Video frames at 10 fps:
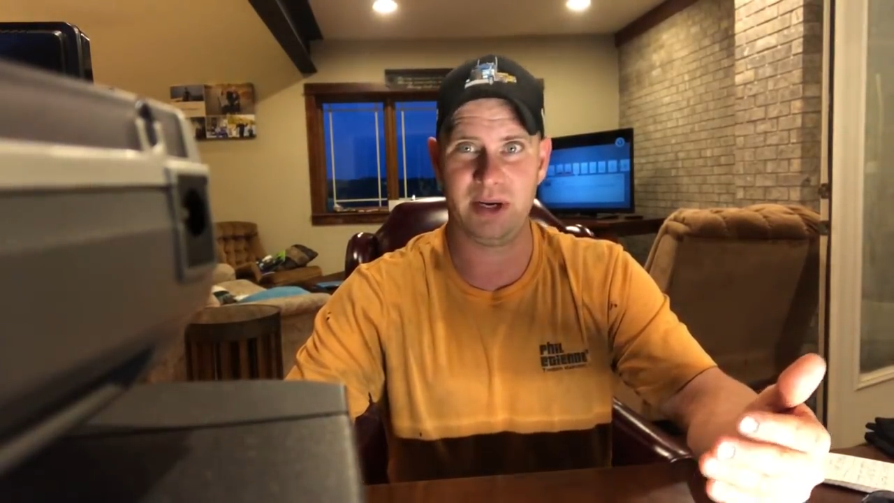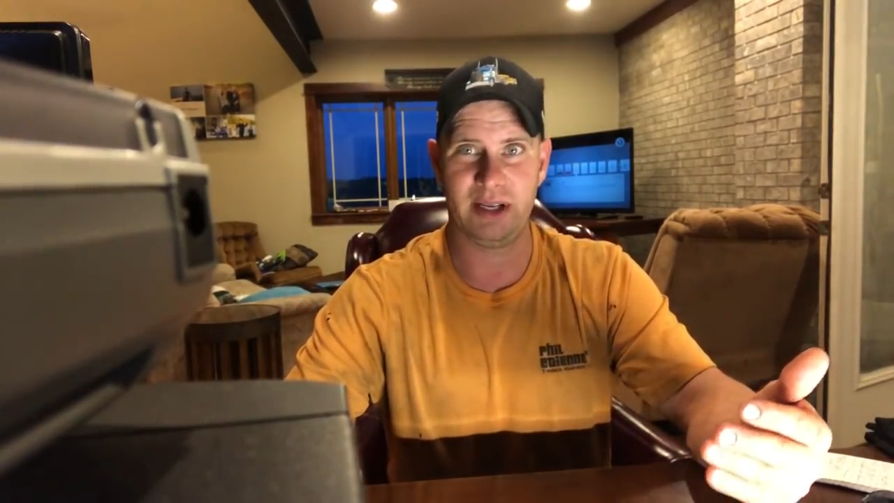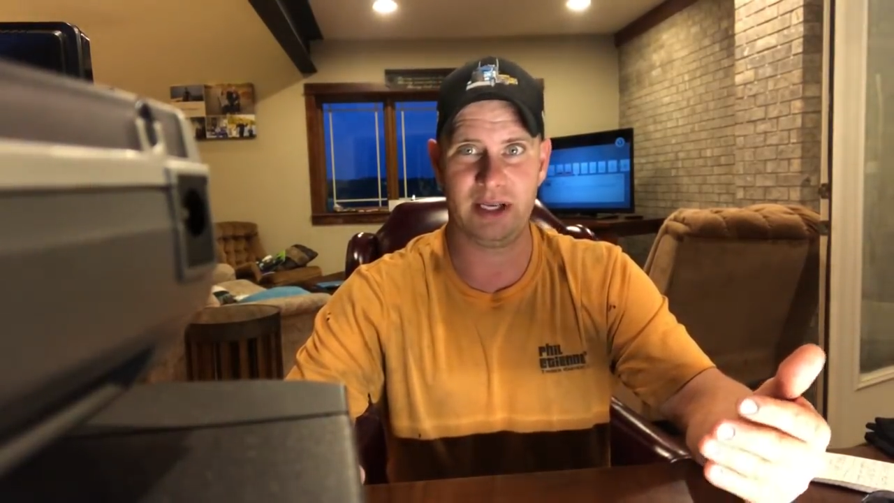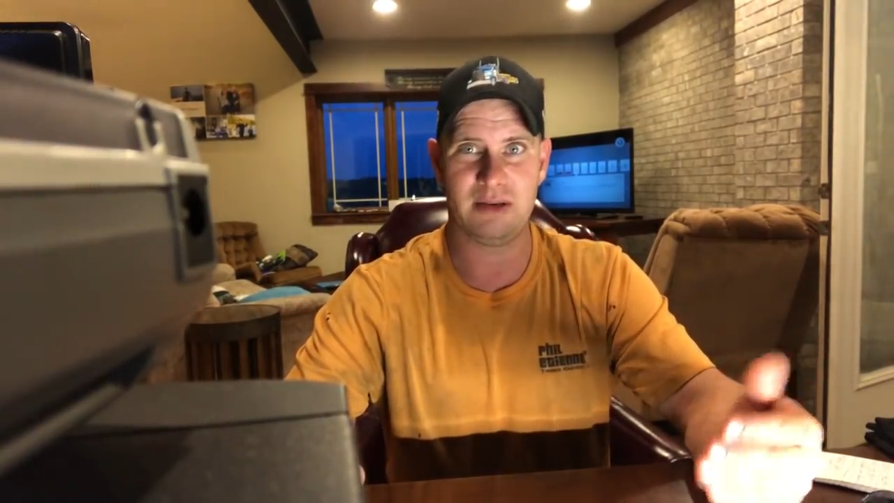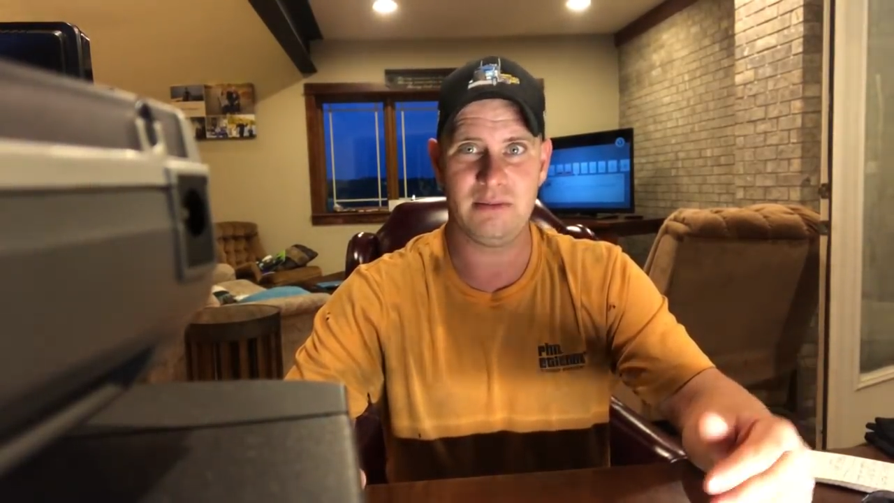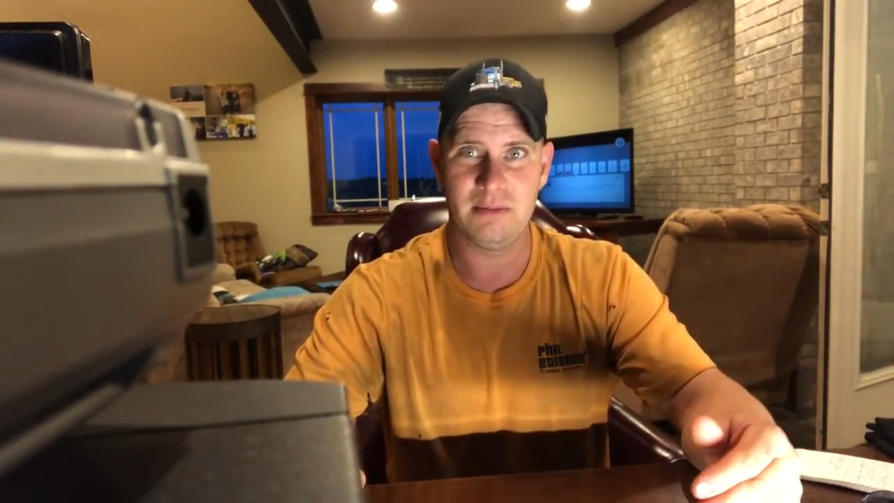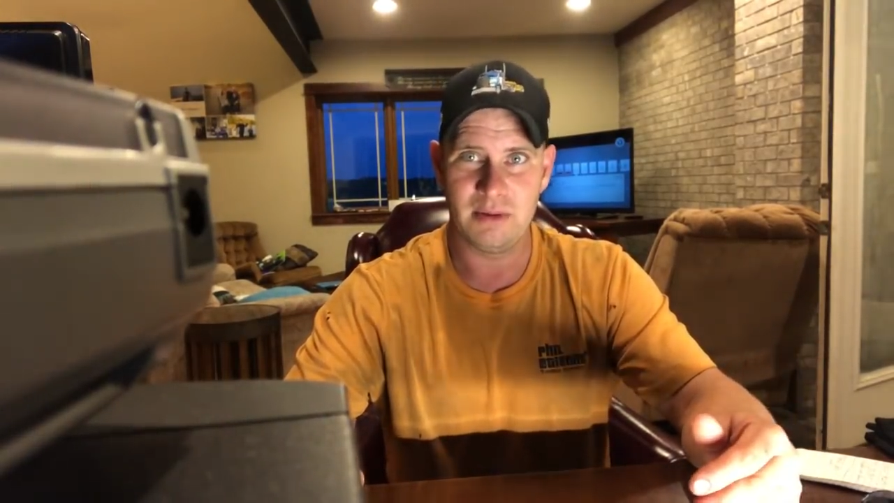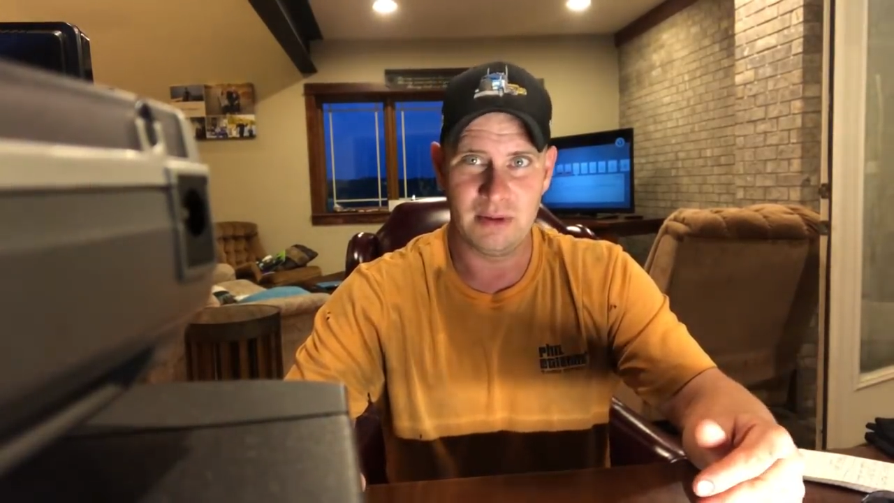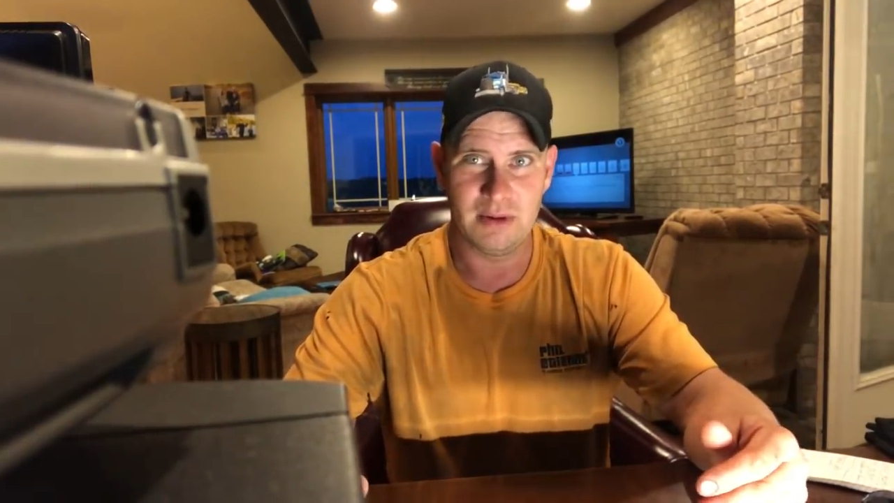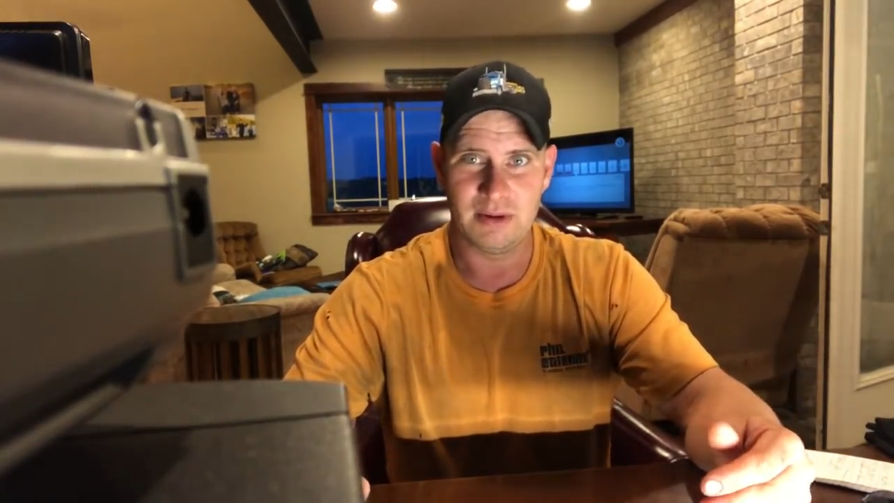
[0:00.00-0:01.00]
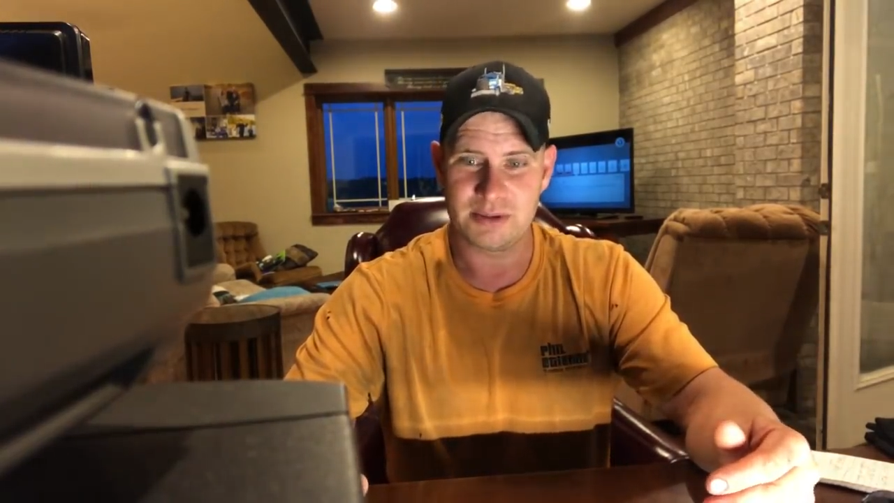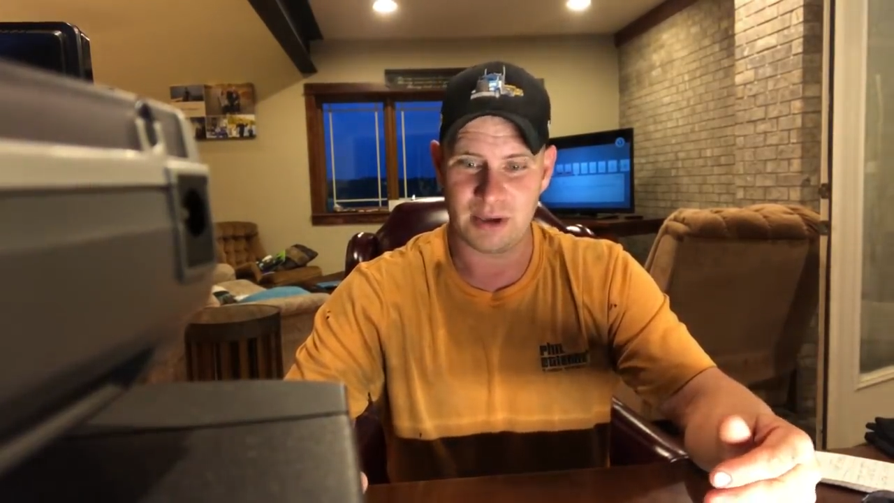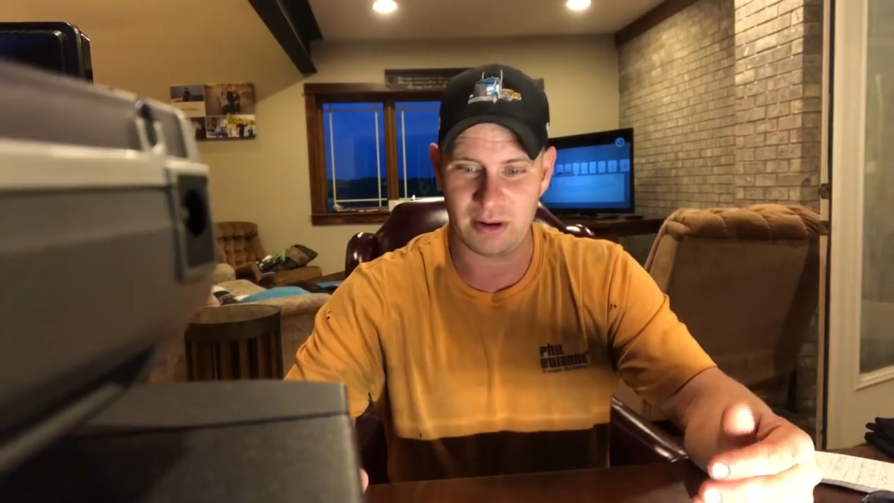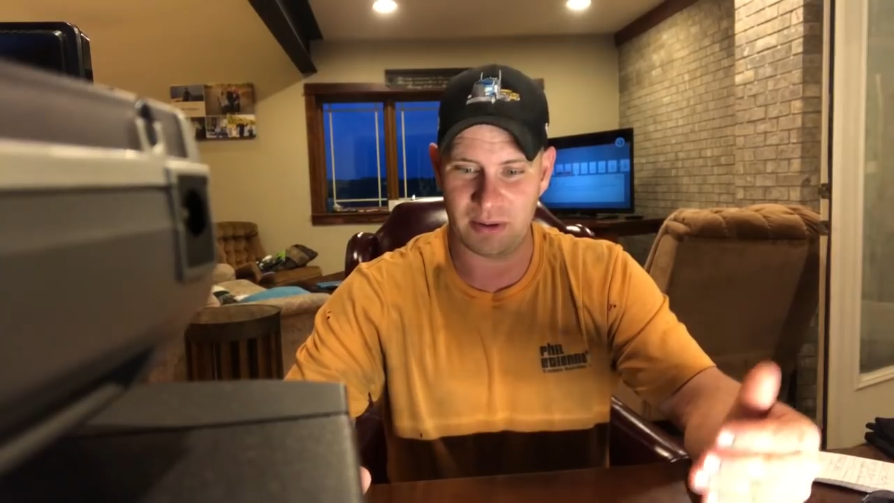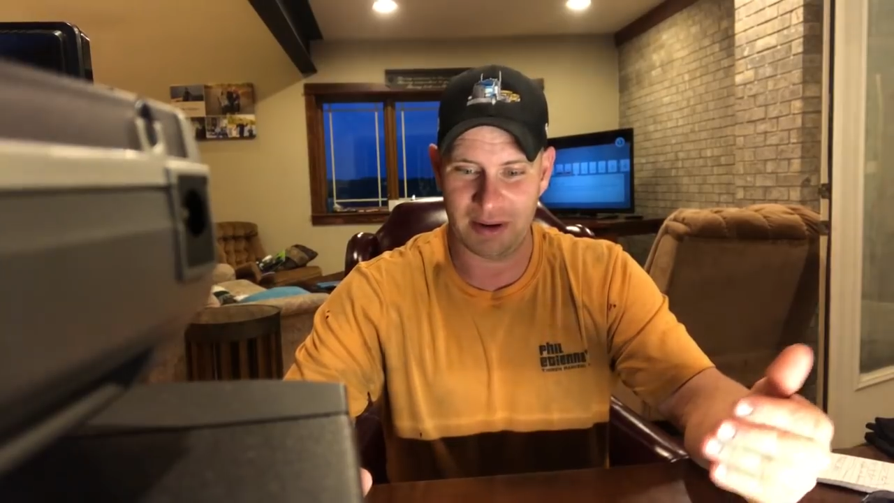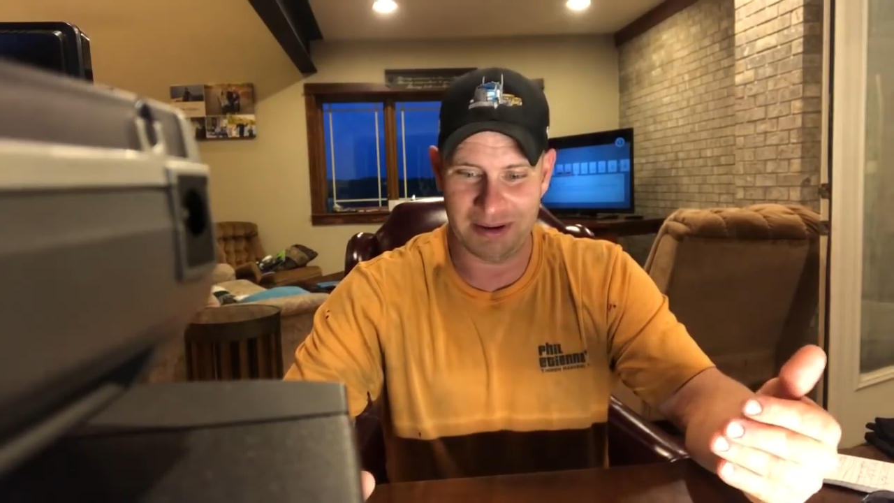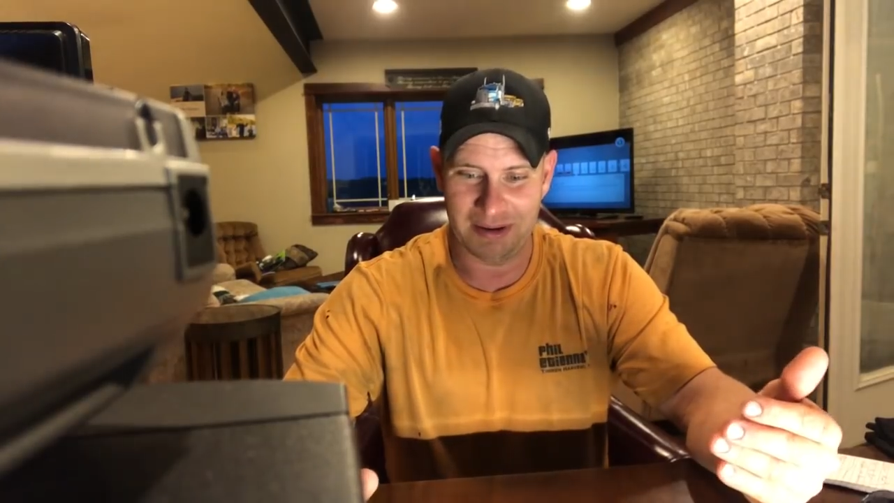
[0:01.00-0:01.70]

need. So